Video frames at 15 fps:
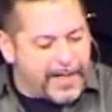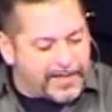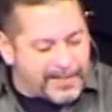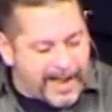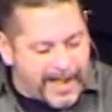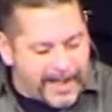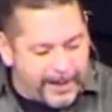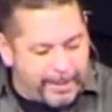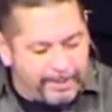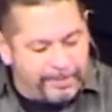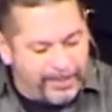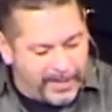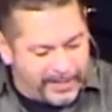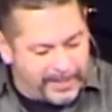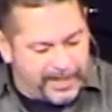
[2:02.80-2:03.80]
that's Adam,
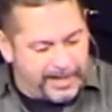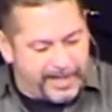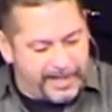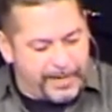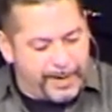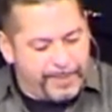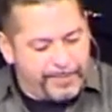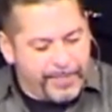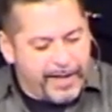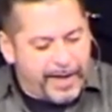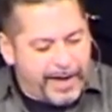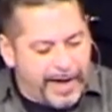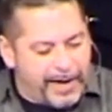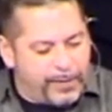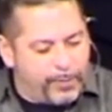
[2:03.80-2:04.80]
did,
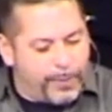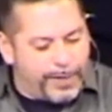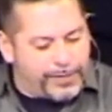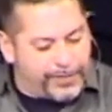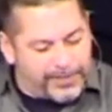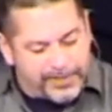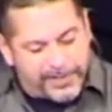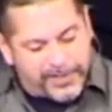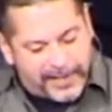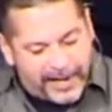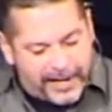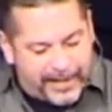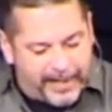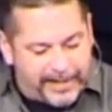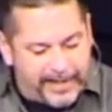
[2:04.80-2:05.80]
and with
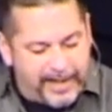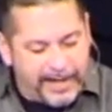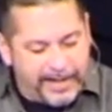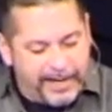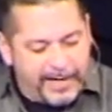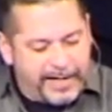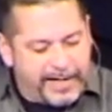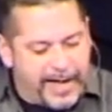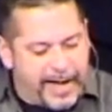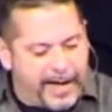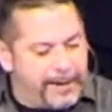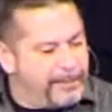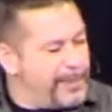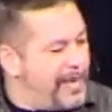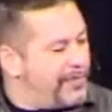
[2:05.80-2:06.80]
sin
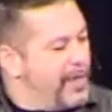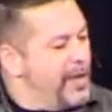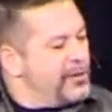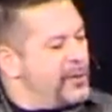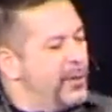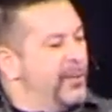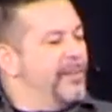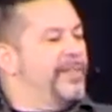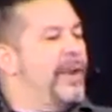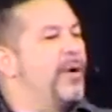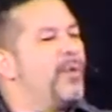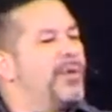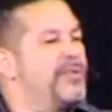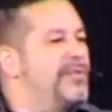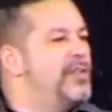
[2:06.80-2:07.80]
came death. So
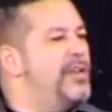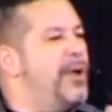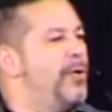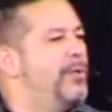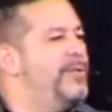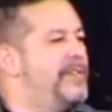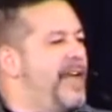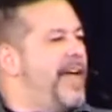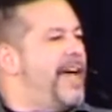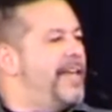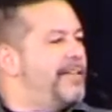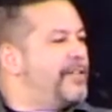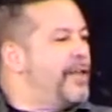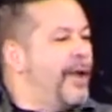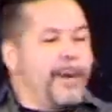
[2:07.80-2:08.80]
there was no
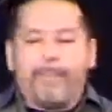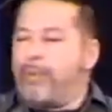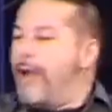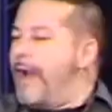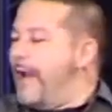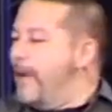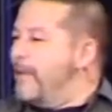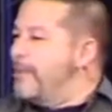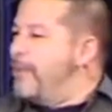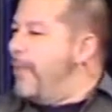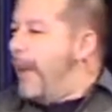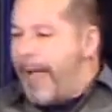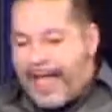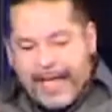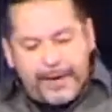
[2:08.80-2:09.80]
death prior
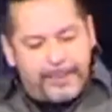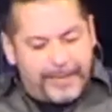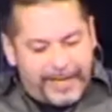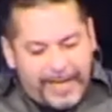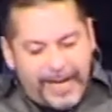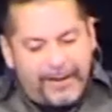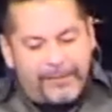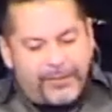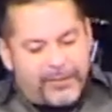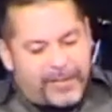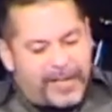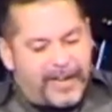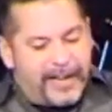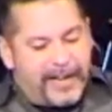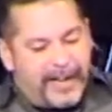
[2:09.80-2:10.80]
to Adam and Eve
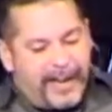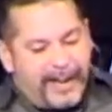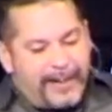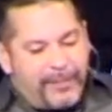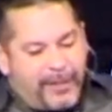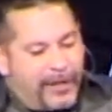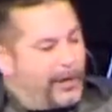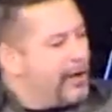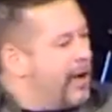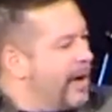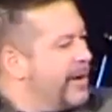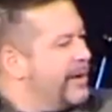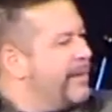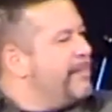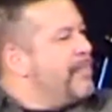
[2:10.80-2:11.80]
sinning in the
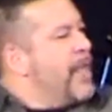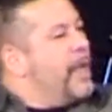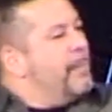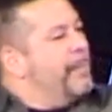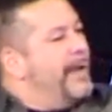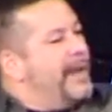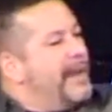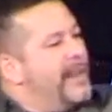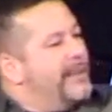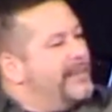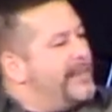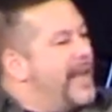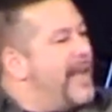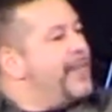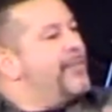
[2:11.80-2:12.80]
garden, but
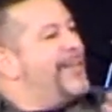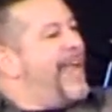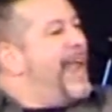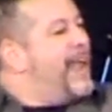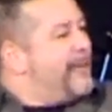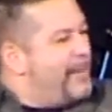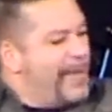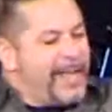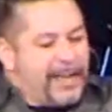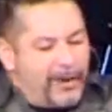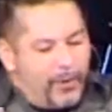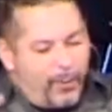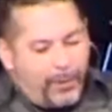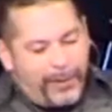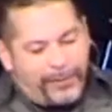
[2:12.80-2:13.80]
death came
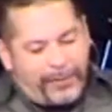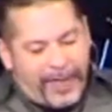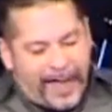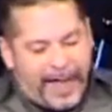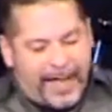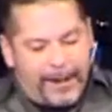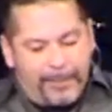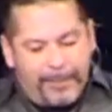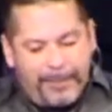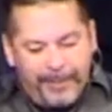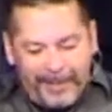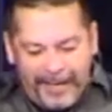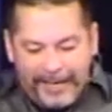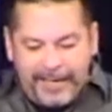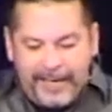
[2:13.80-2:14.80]
in with Adam
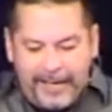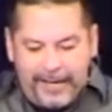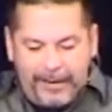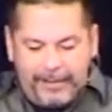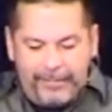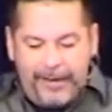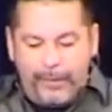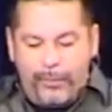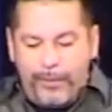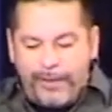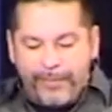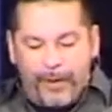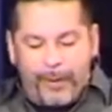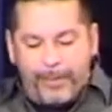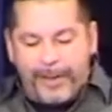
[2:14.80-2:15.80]
and Eve, and
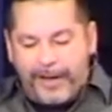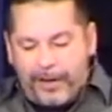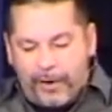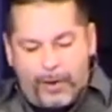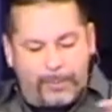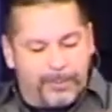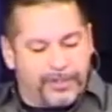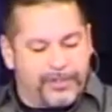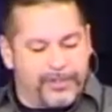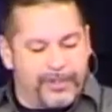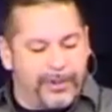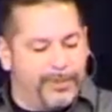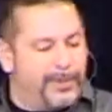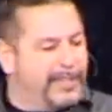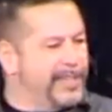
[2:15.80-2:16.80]
we've all been culprits
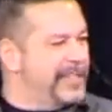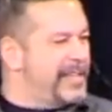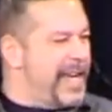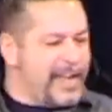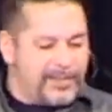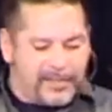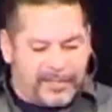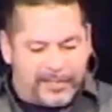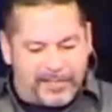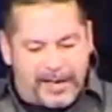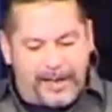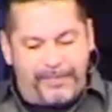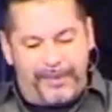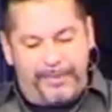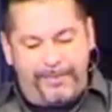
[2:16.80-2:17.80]
too. Ecclesiastes
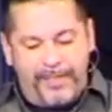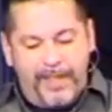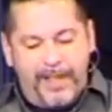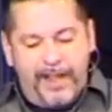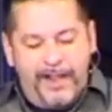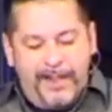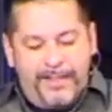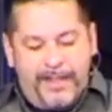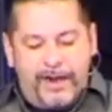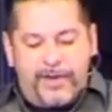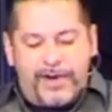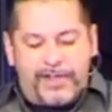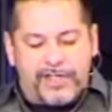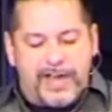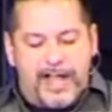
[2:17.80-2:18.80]
7.
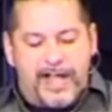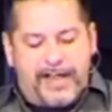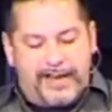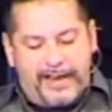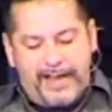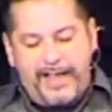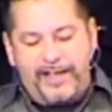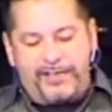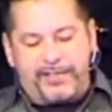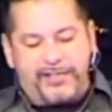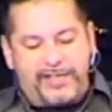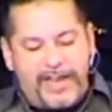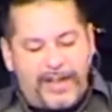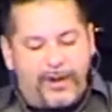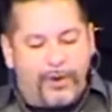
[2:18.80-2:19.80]
There is not a
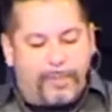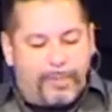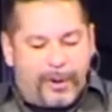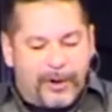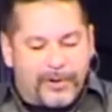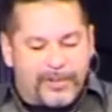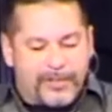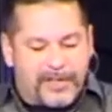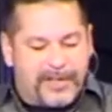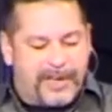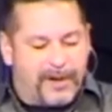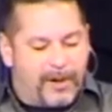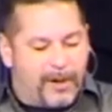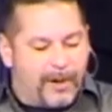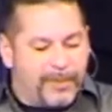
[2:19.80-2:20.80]
single person
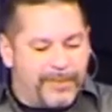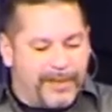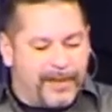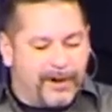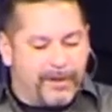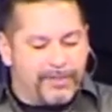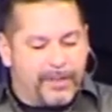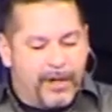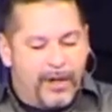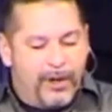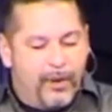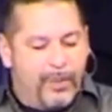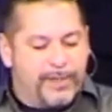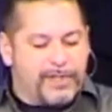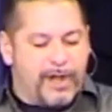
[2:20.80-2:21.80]
in all the earth
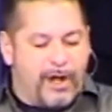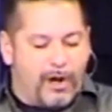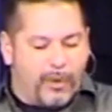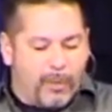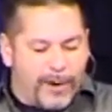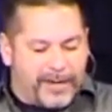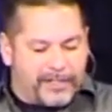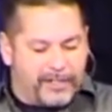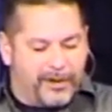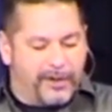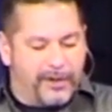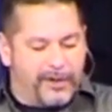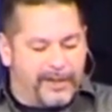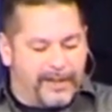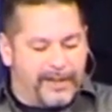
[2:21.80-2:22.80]
who is always
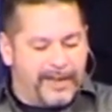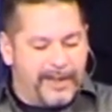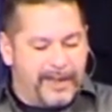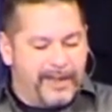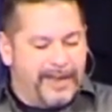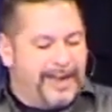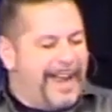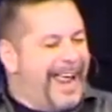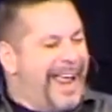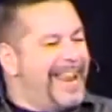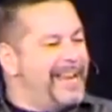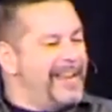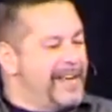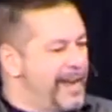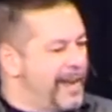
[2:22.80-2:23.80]
good
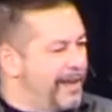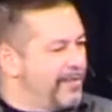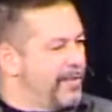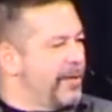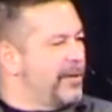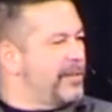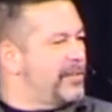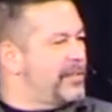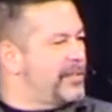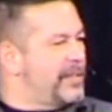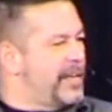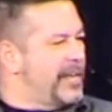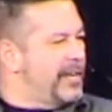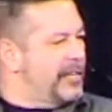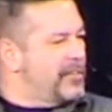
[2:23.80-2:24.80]
and never
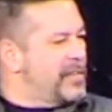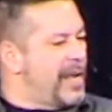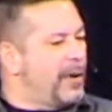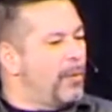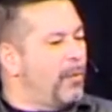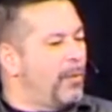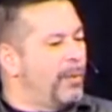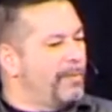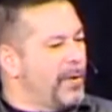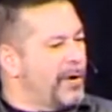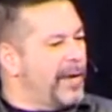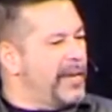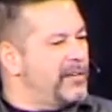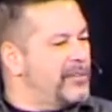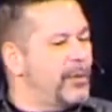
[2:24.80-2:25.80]
sins. Now,
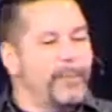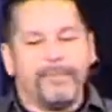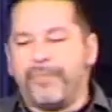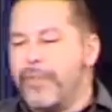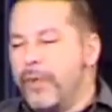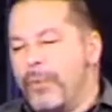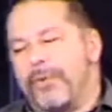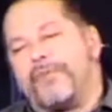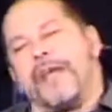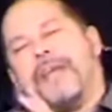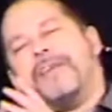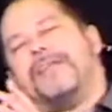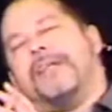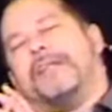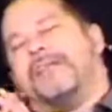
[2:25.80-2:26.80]
okay, so we've
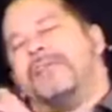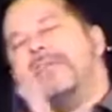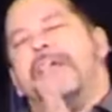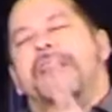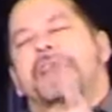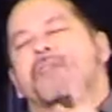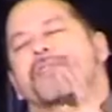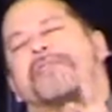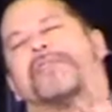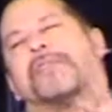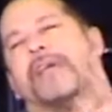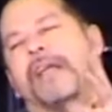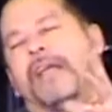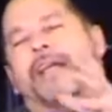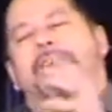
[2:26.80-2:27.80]
kind of said sin is
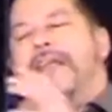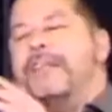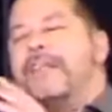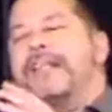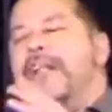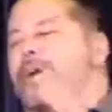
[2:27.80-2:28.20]
anything